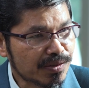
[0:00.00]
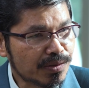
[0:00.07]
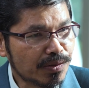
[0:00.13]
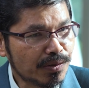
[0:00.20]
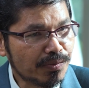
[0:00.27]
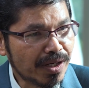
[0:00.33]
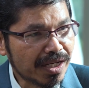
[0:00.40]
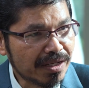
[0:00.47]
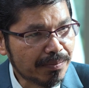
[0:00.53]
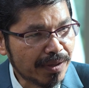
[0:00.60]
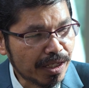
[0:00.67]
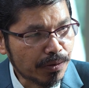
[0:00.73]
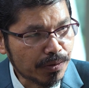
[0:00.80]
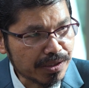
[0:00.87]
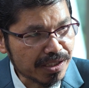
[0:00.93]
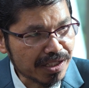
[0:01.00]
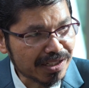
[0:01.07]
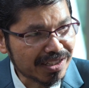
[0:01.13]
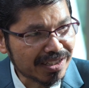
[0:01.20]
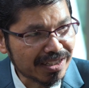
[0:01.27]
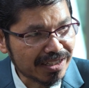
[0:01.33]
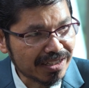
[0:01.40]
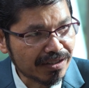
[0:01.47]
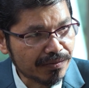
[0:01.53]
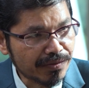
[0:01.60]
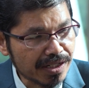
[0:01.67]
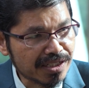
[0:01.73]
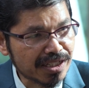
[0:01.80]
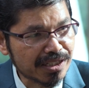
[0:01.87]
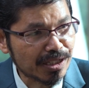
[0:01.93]
So why, by hosting the
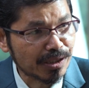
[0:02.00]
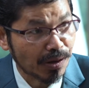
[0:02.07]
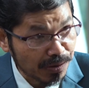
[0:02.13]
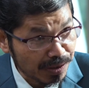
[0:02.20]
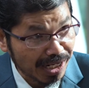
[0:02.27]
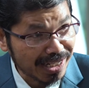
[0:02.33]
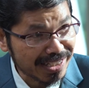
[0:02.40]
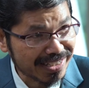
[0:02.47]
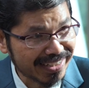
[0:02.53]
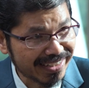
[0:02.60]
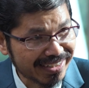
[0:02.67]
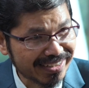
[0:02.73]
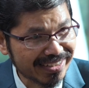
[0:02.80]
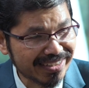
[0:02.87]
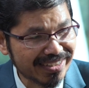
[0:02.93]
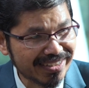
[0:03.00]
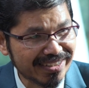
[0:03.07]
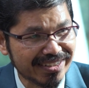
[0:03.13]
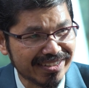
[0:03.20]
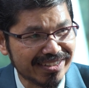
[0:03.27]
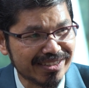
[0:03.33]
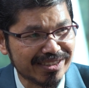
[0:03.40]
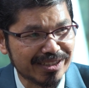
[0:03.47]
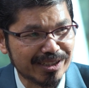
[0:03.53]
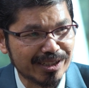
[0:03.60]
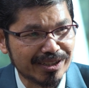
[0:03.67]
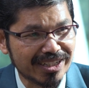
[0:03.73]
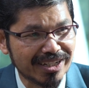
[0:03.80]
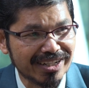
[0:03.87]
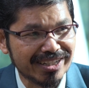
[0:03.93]
World Statistics Congress, uh, this is
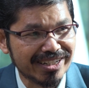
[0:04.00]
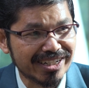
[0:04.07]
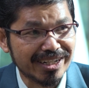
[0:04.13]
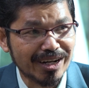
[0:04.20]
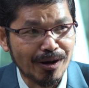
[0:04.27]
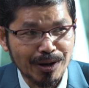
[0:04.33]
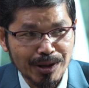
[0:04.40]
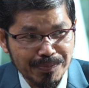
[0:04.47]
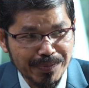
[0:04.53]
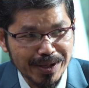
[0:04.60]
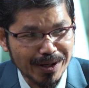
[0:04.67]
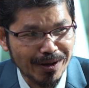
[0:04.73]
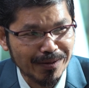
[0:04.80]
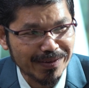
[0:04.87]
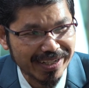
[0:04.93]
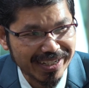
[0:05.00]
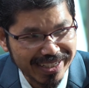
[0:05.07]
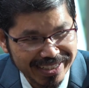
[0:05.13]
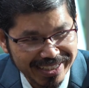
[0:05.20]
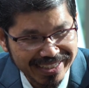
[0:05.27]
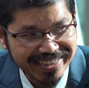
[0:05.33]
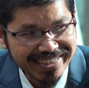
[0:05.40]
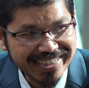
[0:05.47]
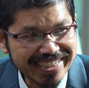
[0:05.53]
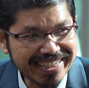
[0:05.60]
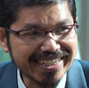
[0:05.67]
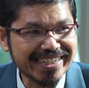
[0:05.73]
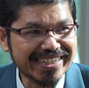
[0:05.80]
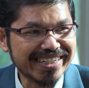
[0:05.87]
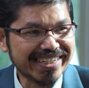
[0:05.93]
the, really the Olympic of the
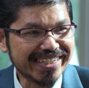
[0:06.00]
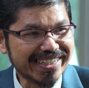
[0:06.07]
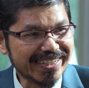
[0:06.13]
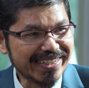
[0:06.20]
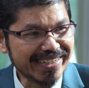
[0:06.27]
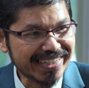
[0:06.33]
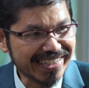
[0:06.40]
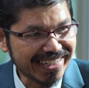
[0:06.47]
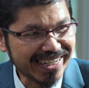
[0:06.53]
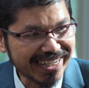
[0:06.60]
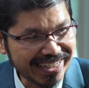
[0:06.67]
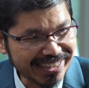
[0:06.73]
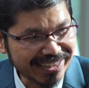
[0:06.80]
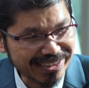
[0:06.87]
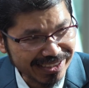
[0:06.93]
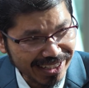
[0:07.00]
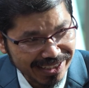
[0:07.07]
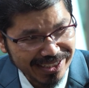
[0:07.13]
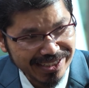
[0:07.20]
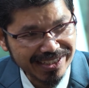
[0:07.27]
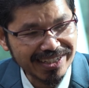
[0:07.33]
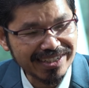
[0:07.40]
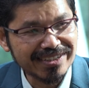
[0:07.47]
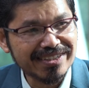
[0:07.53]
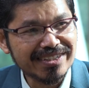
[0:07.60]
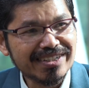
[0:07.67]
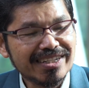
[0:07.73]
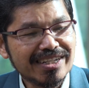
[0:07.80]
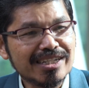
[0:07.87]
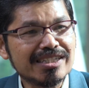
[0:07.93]
uh, statistics.
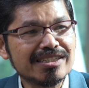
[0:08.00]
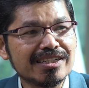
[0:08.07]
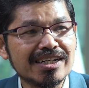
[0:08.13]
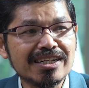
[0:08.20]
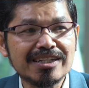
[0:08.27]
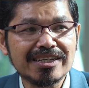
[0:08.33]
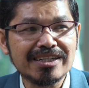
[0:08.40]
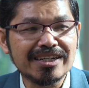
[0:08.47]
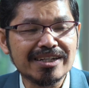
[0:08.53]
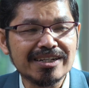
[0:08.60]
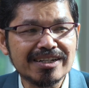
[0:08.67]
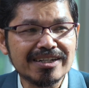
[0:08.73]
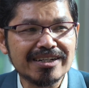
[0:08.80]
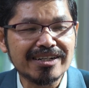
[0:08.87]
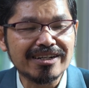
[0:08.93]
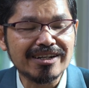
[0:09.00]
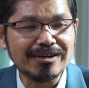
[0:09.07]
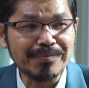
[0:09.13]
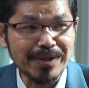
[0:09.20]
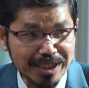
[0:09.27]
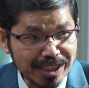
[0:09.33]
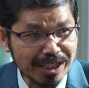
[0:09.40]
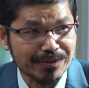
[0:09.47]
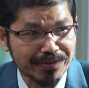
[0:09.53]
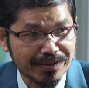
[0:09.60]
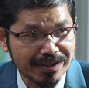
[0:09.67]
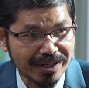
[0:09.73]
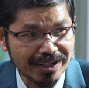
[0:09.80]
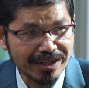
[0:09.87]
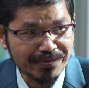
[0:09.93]
Is really a big thing
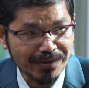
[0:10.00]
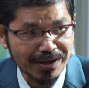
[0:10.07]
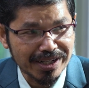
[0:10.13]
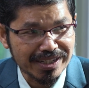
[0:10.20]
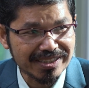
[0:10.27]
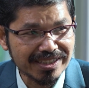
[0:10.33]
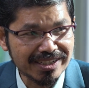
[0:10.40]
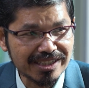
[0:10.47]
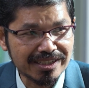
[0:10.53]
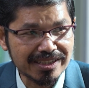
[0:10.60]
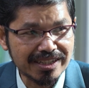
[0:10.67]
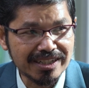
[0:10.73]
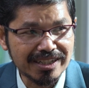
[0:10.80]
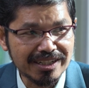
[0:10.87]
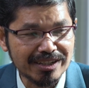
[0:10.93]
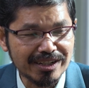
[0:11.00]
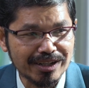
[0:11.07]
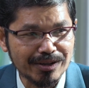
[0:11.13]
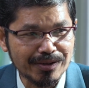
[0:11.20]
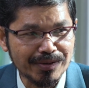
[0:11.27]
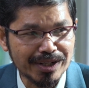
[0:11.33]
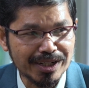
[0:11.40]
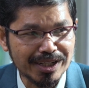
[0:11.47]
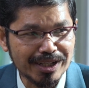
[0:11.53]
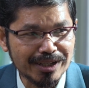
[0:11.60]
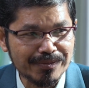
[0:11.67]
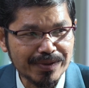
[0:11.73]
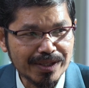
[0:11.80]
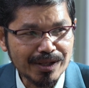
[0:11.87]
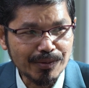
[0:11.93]
uh, for us. It's really
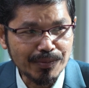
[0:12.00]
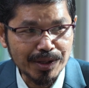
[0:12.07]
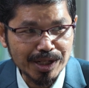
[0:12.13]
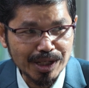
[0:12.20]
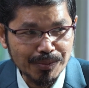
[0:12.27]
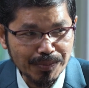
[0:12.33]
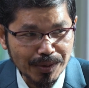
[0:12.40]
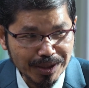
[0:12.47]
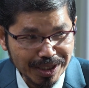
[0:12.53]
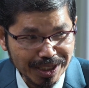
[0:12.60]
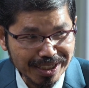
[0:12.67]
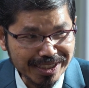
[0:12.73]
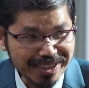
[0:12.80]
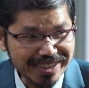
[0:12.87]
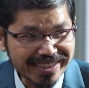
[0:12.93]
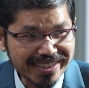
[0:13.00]
very, very important.